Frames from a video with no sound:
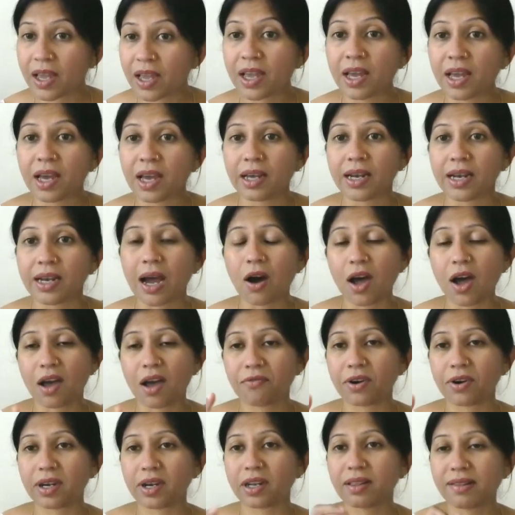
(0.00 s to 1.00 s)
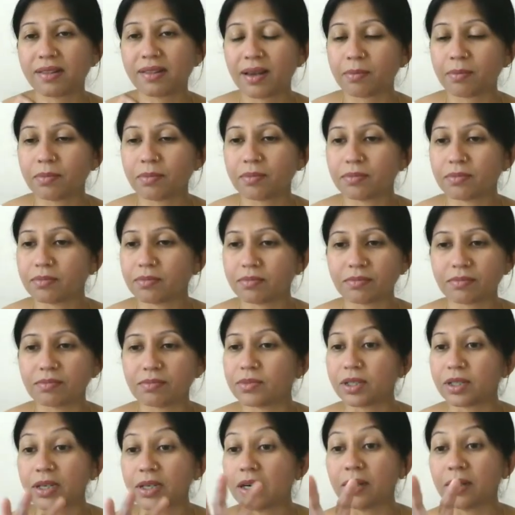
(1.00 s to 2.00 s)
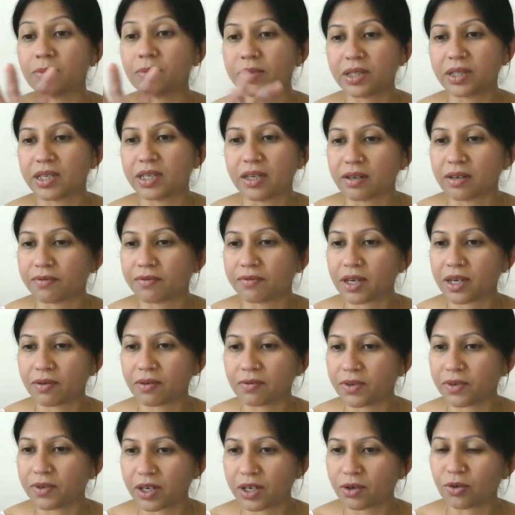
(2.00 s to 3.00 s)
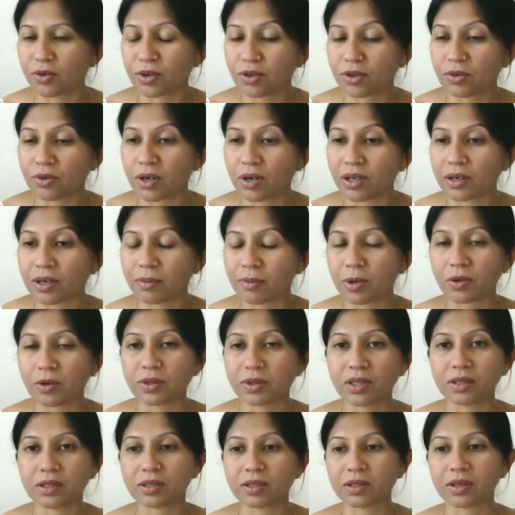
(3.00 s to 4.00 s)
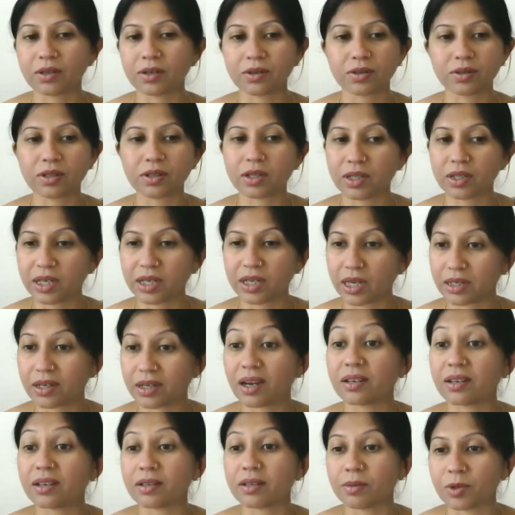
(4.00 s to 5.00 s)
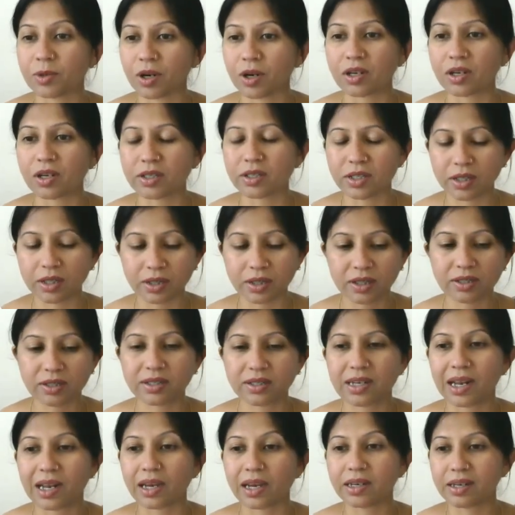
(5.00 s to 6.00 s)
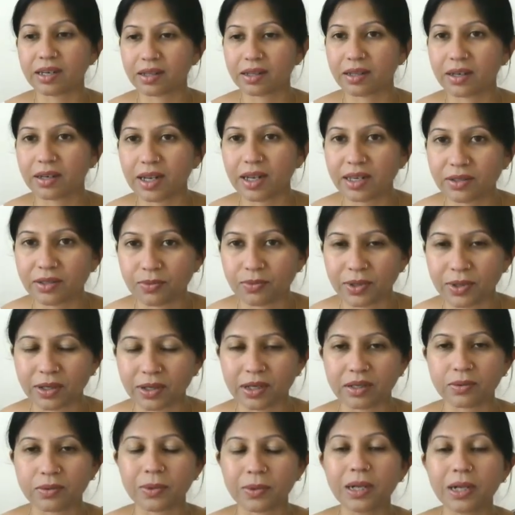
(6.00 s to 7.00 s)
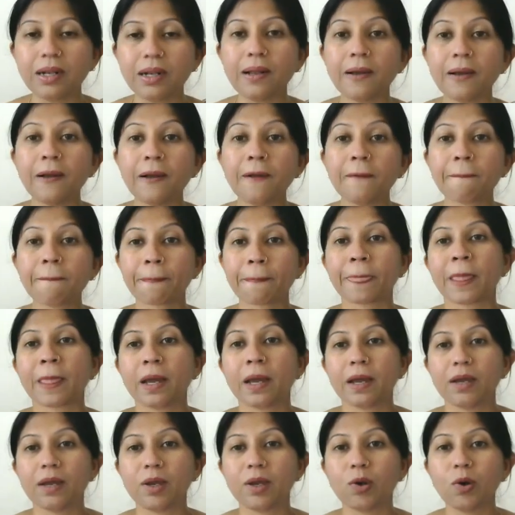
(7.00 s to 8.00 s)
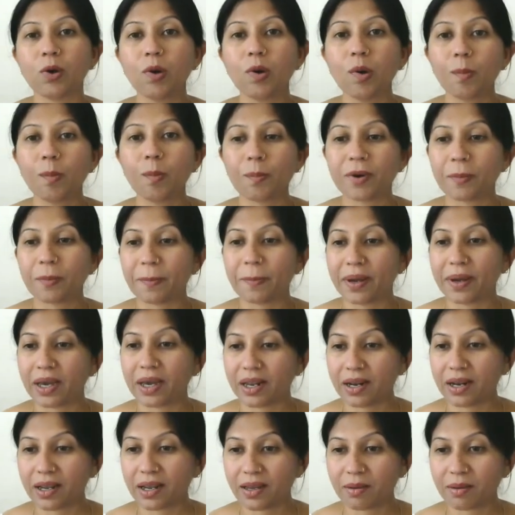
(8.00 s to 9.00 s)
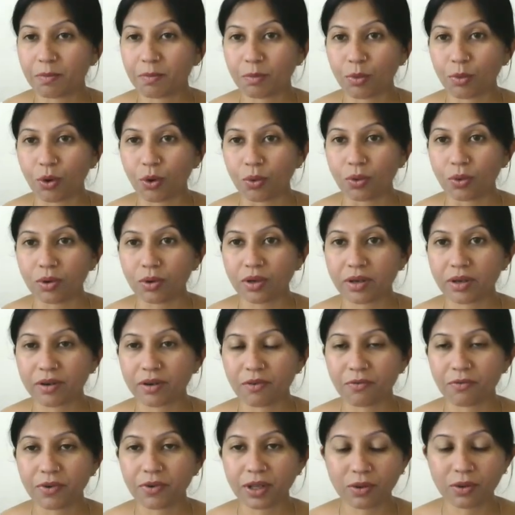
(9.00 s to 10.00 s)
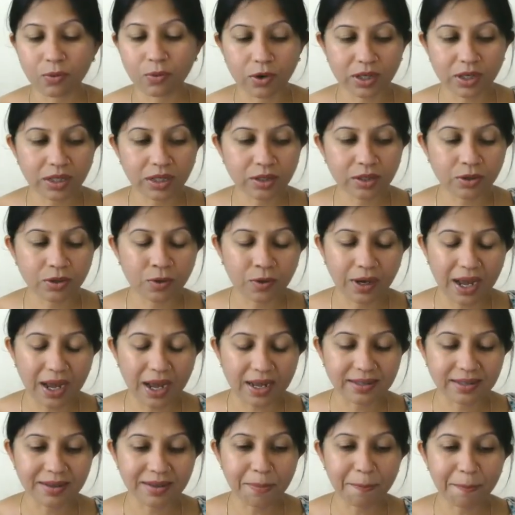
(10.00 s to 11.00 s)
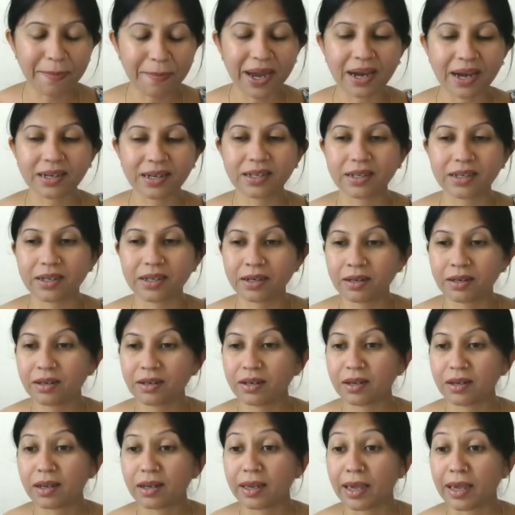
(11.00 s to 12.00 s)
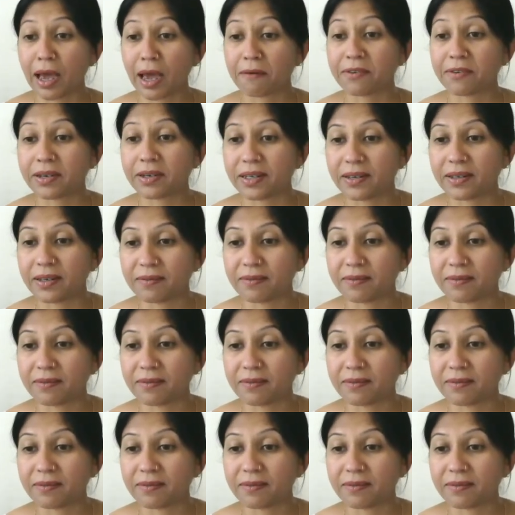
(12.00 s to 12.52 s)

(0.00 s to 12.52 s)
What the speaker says: Now I have written some terms here. We are going to learn about these, the entire terminology in this slide and the next one as well. You prepare a mold with what is known as a pattern cavity.